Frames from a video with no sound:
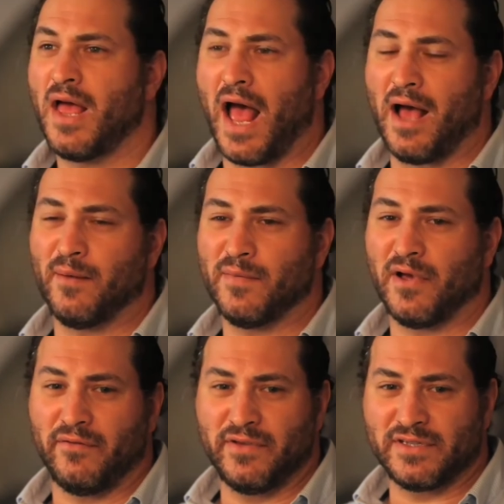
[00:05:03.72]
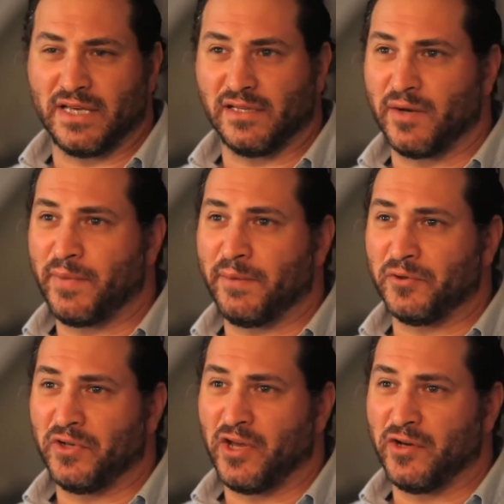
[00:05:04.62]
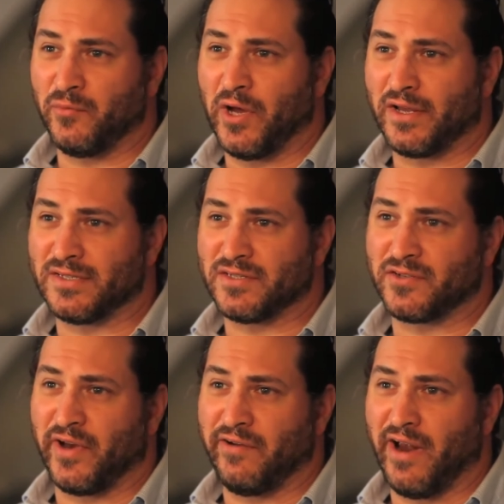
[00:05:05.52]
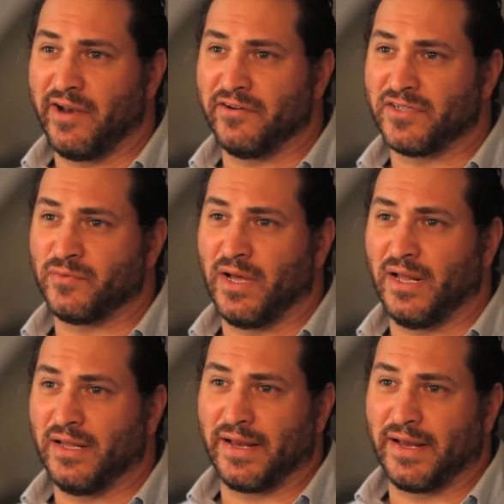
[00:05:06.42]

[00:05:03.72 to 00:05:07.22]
Um, obviously, a lot of people know your work as a screenwriter as well.